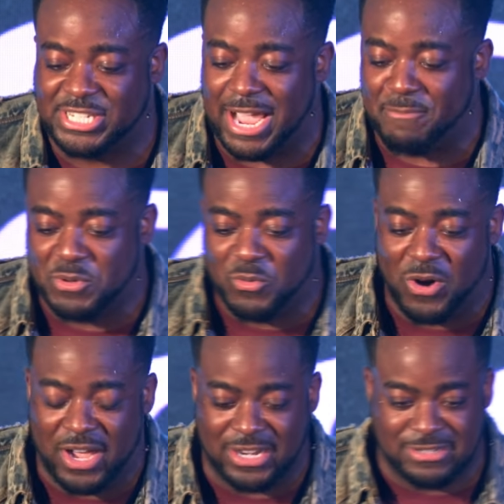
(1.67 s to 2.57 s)
chapter
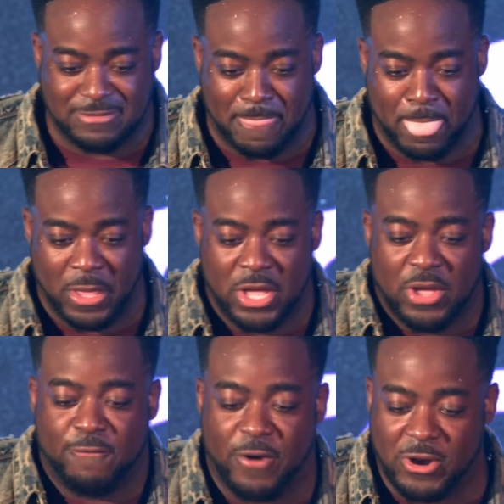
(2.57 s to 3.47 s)
one,
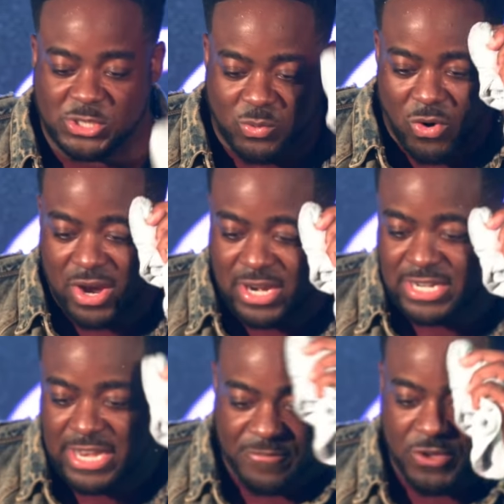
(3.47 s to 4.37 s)
verse
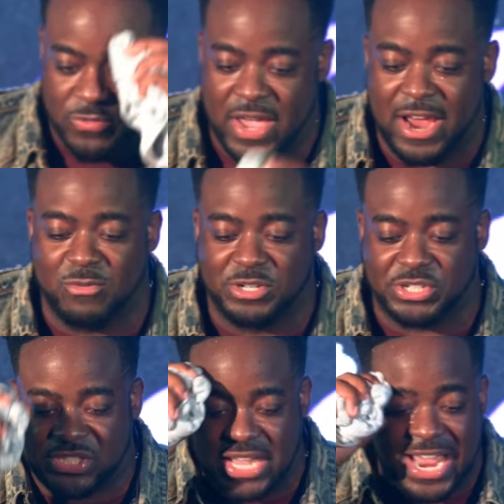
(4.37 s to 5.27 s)
one. If you're there, would
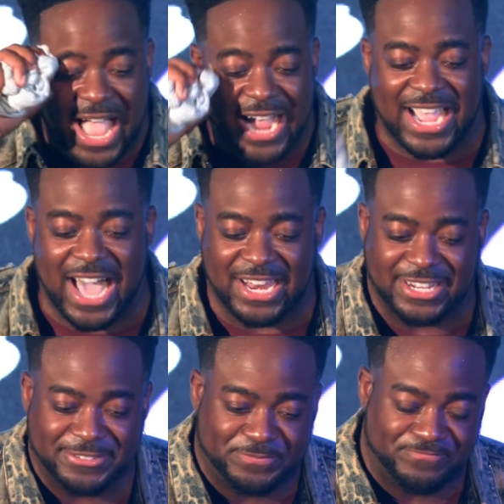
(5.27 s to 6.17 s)
you say, I got it? I
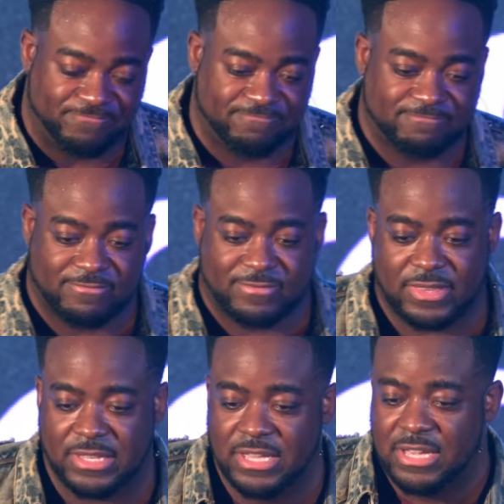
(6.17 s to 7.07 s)
got it.